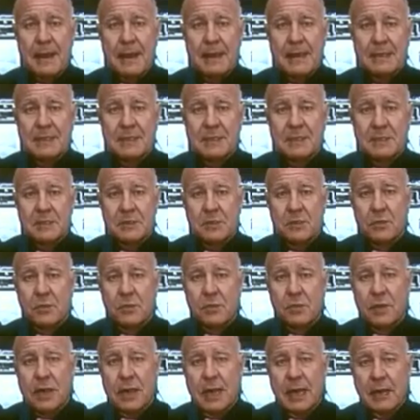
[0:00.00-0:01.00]
And
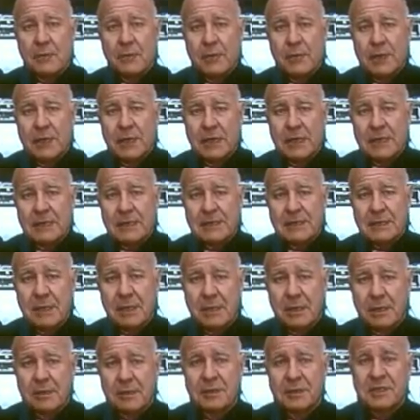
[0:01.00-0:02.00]
so
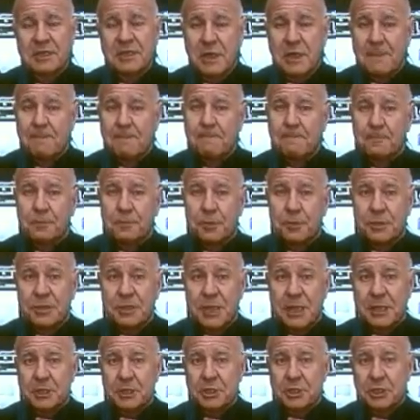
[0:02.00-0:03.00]
equities are some
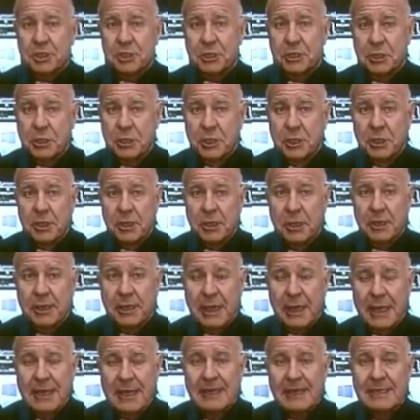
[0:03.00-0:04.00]
protection
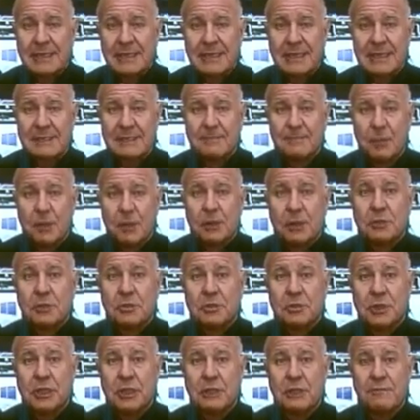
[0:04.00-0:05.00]
against this
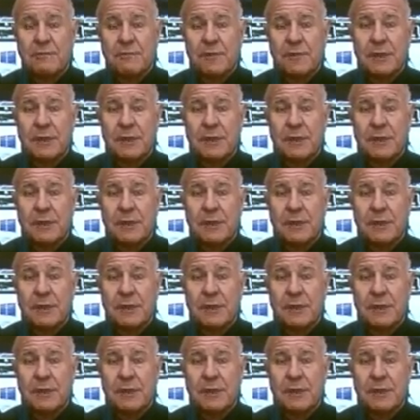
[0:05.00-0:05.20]
monetary